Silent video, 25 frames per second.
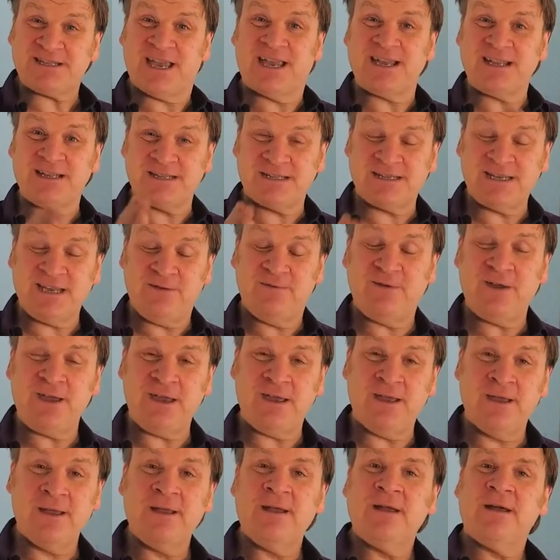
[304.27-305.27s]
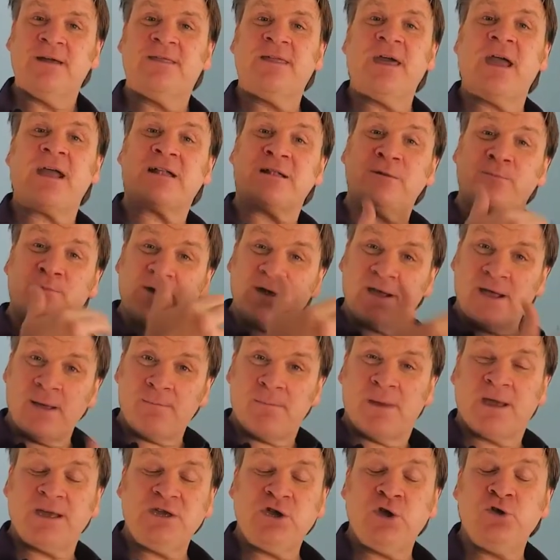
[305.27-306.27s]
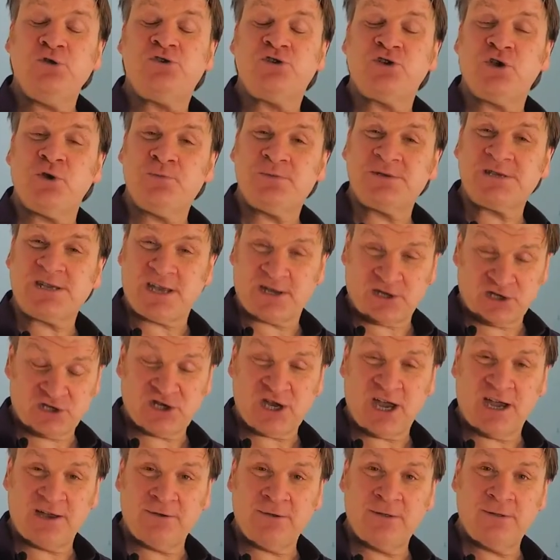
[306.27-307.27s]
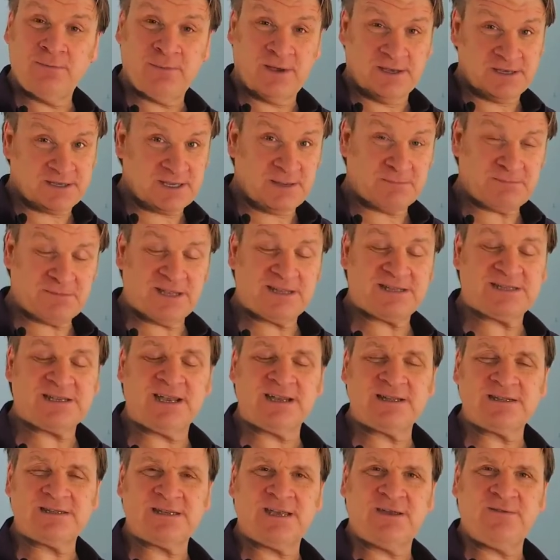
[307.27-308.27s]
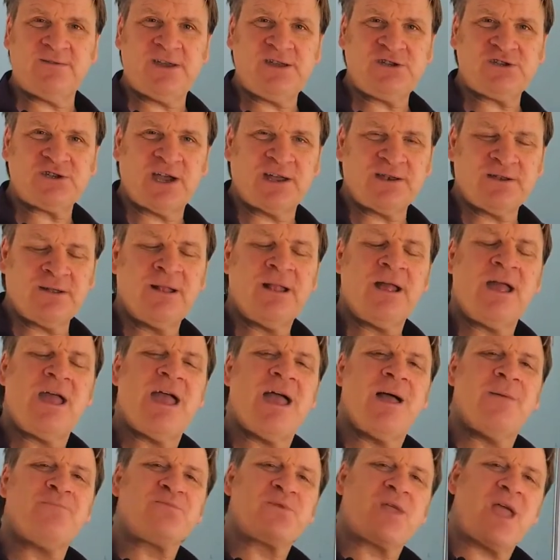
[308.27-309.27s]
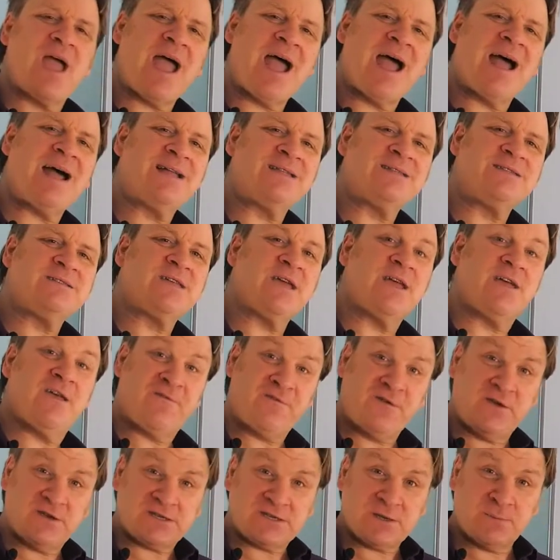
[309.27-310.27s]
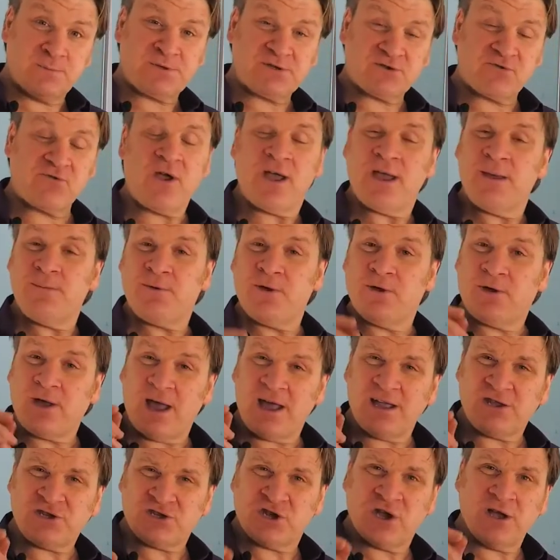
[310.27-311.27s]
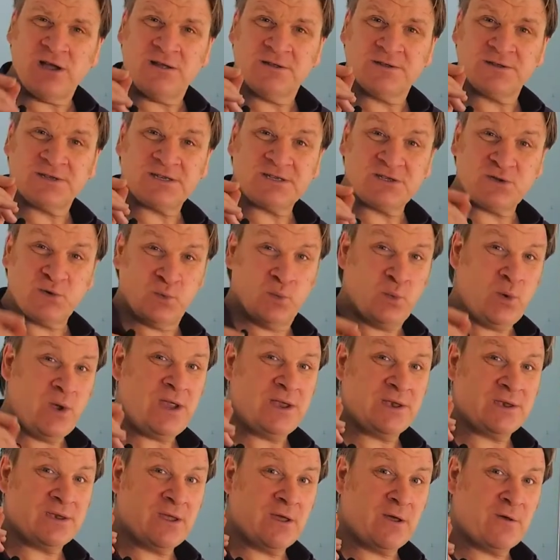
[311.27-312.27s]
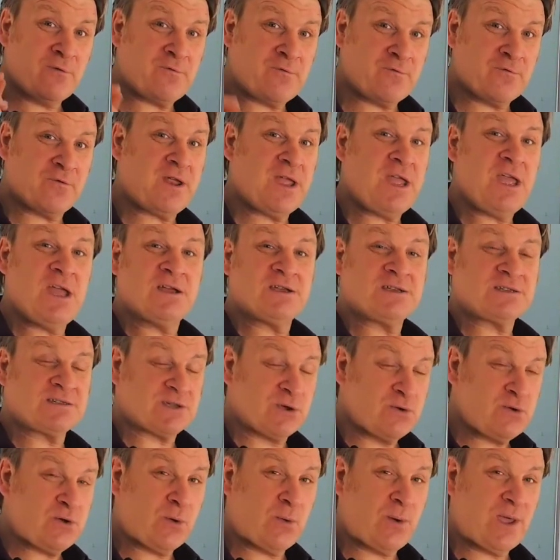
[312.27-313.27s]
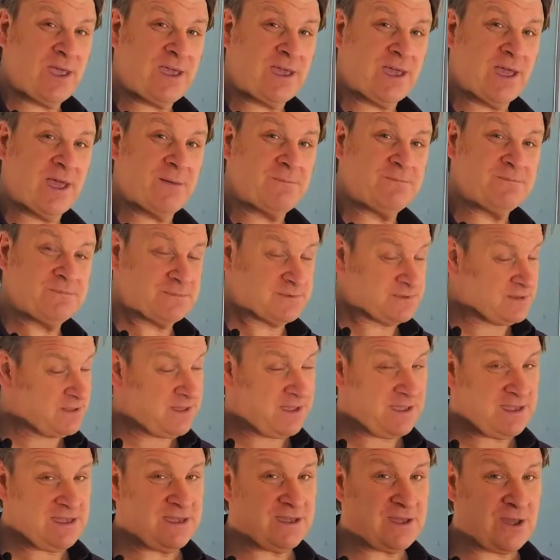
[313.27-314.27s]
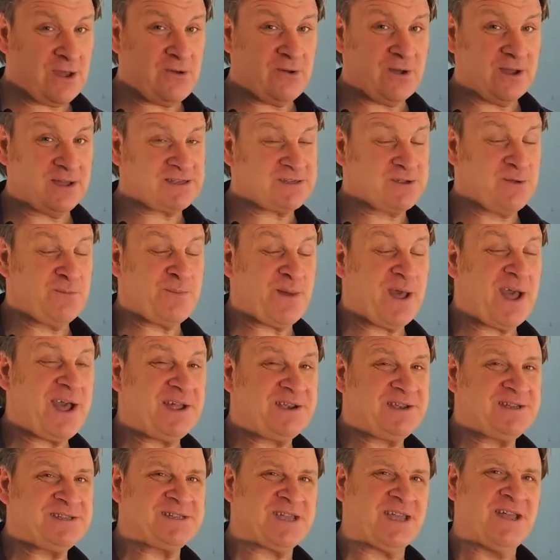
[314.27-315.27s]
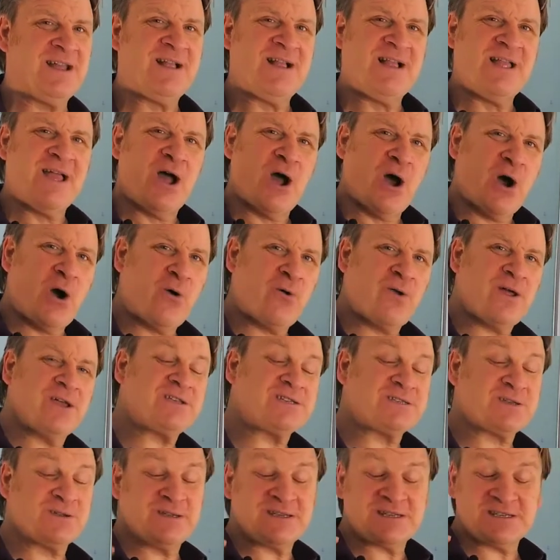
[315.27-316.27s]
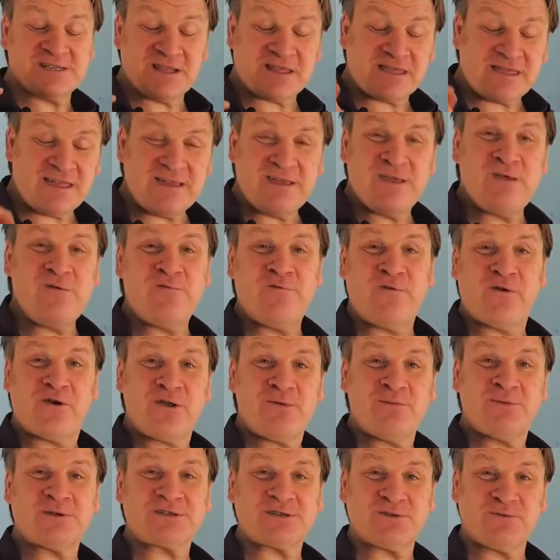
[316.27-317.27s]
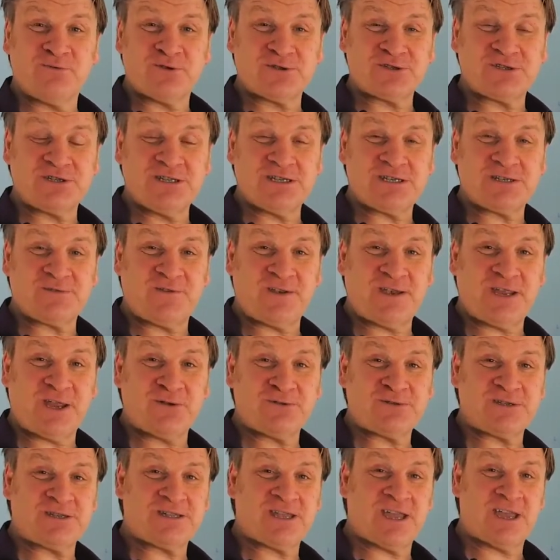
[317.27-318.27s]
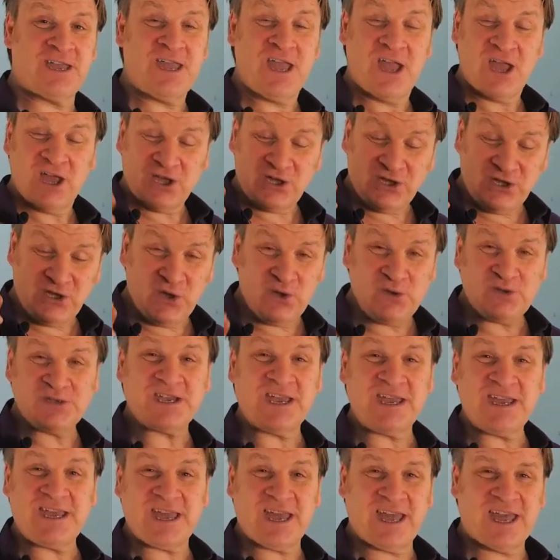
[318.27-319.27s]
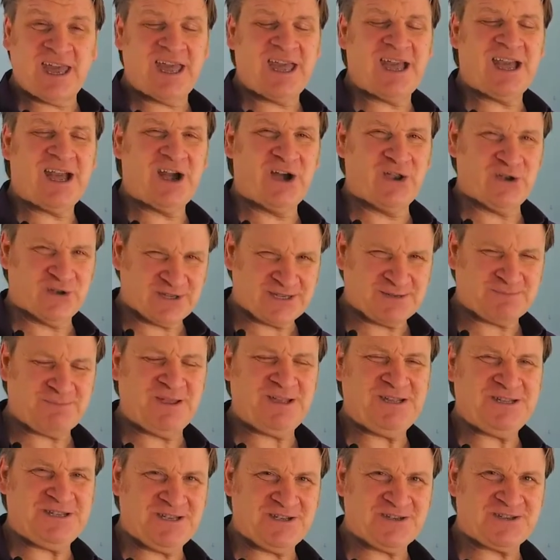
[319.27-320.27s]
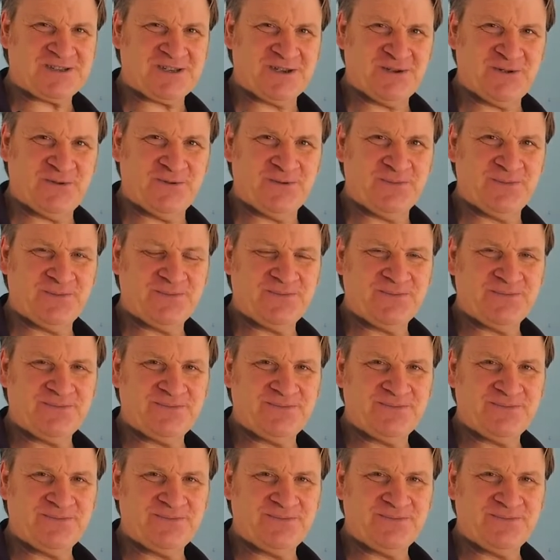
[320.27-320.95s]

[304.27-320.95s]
Tank TV. There it'll bring up my YouTube channel, my Septic Tank TV channel. And if you subscribe, you get a chance to win a free soakaway kit. So there you go. That's not bad, is it? All right. So listen, thank you very much for watching this video today. You take care and I'll speak to you soon.